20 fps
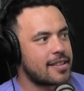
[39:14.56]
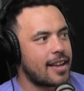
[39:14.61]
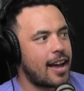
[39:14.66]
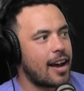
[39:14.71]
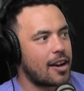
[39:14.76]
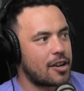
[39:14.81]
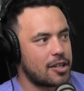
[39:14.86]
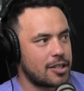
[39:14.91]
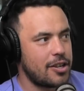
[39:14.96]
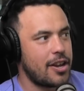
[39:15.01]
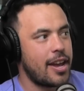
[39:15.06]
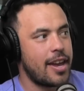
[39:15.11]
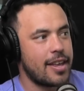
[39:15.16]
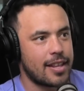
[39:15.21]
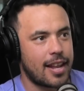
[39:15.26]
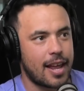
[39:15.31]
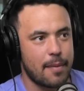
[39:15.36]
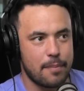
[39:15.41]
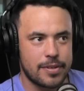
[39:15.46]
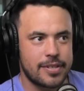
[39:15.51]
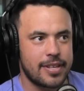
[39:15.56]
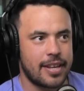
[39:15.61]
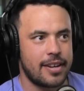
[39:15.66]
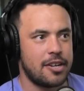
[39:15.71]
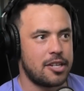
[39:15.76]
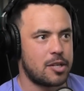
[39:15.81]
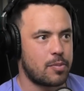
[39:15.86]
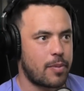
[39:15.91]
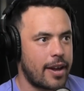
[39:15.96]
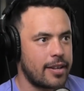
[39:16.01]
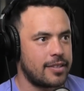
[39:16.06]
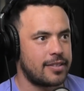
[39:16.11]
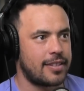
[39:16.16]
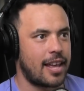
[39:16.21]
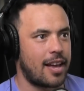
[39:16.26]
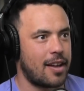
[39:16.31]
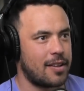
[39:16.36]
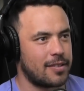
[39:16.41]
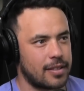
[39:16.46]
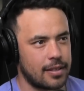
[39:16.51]
the start because you hear the, like, percentage
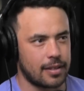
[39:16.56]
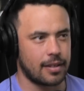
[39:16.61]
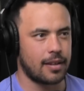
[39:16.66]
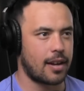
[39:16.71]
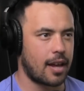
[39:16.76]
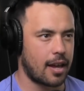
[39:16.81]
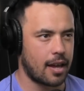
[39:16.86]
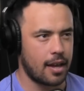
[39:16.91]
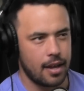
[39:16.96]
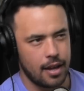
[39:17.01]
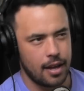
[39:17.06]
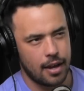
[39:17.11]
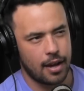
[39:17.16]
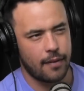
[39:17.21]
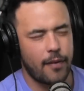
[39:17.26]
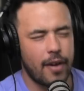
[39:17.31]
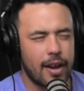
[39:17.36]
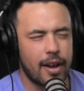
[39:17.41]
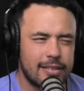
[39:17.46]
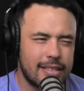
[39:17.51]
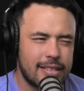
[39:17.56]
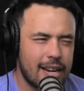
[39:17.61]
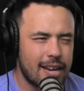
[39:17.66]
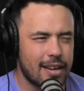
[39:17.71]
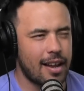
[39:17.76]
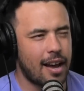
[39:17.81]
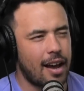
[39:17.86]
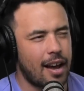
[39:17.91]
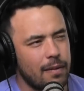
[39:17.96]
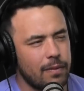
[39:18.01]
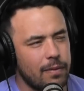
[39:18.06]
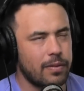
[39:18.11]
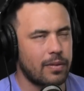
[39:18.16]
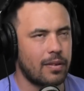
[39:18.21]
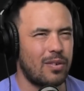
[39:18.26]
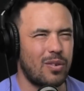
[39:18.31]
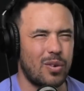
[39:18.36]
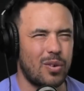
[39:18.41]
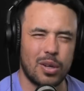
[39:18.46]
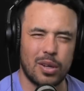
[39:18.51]
breakdowns and you're like, fuck, is that
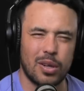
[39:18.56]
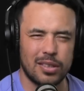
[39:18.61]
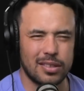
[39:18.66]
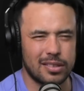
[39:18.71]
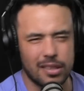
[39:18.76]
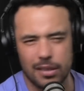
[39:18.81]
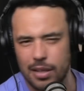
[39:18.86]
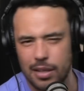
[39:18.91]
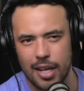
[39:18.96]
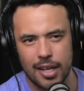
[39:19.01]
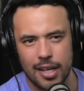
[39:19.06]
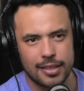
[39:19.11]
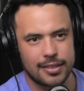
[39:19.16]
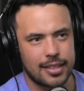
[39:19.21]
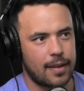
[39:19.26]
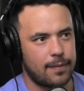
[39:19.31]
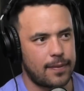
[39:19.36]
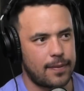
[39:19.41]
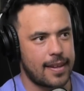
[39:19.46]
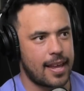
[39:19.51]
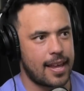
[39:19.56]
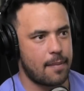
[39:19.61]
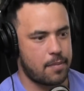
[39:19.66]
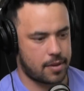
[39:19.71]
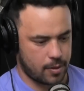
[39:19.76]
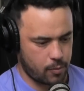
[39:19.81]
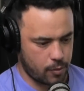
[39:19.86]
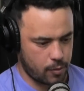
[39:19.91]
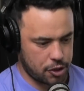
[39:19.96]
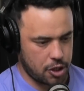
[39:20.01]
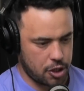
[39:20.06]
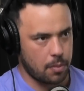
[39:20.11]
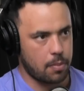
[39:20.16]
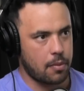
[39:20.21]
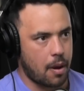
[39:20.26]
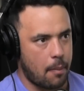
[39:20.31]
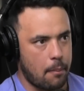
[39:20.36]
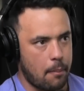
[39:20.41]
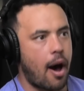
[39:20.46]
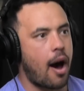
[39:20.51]
enough? Or is there stuff like that? But then once you
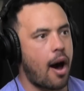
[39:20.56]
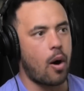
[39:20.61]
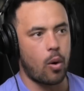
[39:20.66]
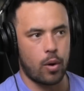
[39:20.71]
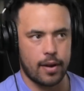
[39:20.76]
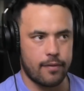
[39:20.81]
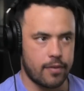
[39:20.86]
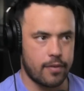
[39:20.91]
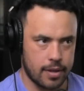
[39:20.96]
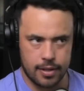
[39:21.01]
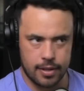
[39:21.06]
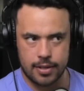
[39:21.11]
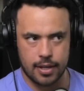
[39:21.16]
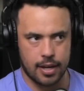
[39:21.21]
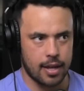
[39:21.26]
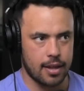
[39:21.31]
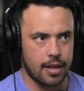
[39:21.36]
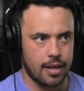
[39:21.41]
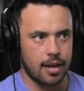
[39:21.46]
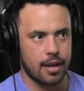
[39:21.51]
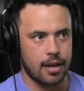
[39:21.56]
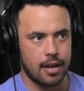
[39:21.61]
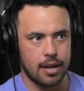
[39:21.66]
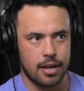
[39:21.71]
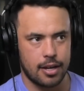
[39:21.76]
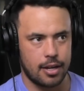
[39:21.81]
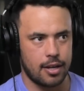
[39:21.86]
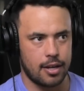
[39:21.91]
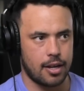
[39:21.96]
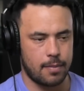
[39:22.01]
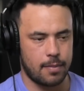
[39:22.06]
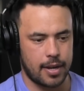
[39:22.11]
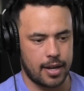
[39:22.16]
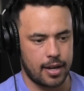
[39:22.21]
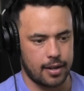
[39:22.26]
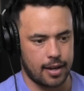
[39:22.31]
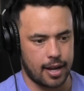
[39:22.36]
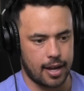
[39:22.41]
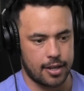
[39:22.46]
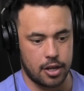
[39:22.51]
compile everything together, you know what
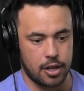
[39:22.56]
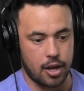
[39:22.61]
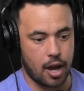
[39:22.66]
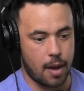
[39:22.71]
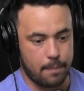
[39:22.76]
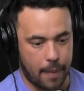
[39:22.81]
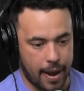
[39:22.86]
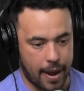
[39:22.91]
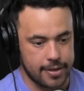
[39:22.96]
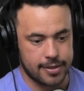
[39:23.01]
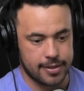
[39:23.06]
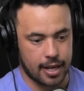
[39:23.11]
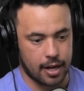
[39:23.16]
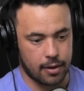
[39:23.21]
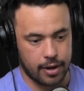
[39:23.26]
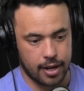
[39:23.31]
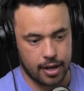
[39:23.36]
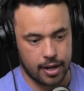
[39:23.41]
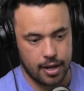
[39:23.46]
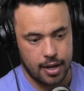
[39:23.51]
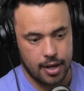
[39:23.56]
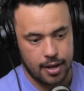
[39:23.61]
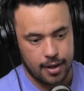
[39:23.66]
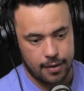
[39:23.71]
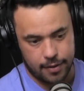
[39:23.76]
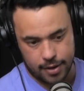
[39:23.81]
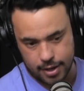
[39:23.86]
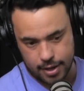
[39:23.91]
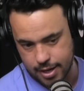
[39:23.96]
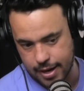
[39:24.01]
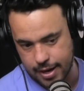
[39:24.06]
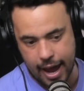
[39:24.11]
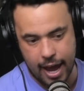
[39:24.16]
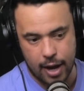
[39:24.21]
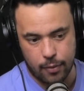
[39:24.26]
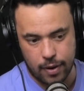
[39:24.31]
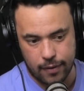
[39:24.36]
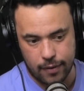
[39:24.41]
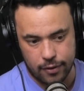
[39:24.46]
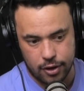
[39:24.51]
I mean? Like, you go base salary, fucking
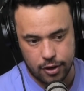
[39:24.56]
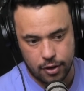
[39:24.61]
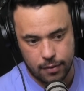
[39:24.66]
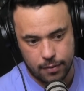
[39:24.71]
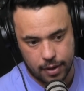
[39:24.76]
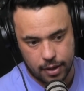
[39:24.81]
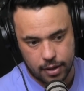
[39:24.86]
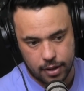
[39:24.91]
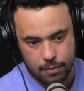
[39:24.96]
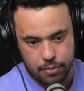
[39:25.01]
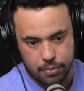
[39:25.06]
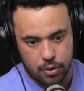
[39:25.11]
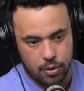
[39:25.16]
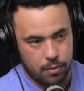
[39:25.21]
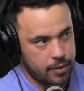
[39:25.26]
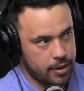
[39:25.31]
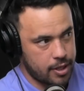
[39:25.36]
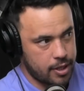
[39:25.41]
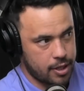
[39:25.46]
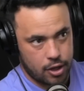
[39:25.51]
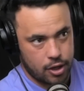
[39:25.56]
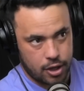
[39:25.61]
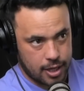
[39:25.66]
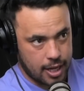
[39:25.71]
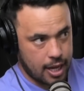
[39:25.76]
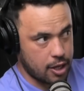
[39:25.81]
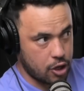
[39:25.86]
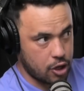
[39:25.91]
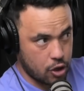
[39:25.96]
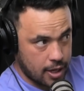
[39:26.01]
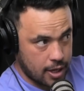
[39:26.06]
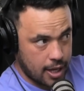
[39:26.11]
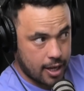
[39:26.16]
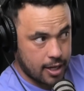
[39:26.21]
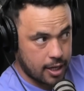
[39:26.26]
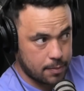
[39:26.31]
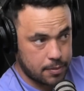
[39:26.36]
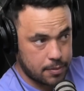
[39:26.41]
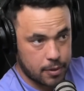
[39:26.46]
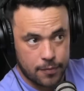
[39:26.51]
ad revenue, fucking boom, and then you're going to
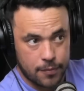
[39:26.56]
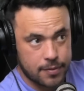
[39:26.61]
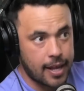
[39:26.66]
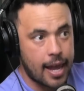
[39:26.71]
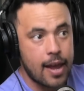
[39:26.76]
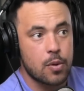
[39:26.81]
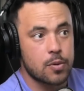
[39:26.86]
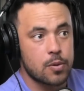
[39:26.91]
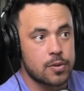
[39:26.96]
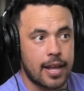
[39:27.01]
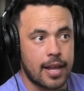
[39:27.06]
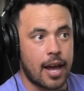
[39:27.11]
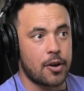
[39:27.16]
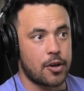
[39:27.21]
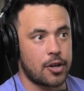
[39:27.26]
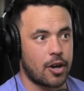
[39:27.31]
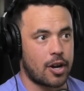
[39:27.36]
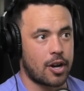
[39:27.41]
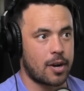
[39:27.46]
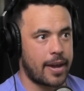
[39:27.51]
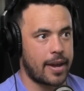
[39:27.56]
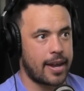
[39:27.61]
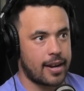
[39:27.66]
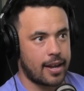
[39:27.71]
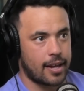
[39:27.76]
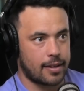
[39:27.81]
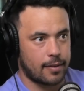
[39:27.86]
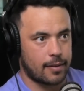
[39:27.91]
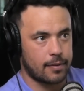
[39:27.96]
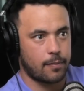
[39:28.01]
get clips off sales now, you know what I mean?